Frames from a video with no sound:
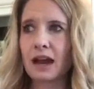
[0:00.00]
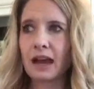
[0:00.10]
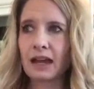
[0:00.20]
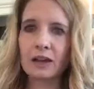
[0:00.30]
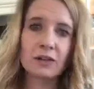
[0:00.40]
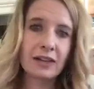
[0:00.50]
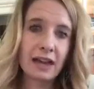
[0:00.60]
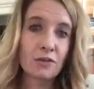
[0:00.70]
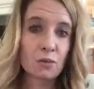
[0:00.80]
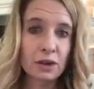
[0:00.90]
I only
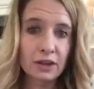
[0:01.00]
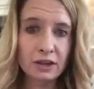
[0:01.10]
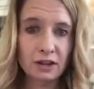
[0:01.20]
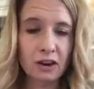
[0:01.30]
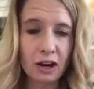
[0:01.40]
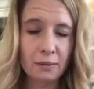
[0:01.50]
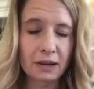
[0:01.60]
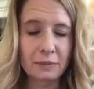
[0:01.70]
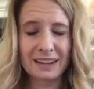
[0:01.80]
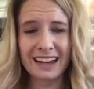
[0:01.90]
have one other carb
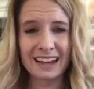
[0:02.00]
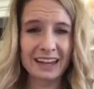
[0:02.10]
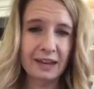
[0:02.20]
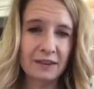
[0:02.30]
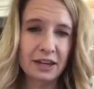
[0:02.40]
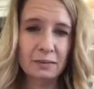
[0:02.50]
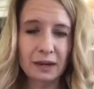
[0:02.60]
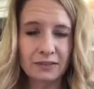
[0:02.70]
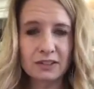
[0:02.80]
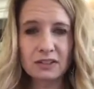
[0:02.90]
and I can have that at
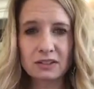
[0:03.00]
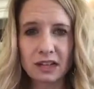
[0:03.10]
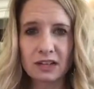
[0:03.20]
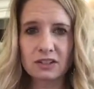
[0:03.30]
breakfast or lunch.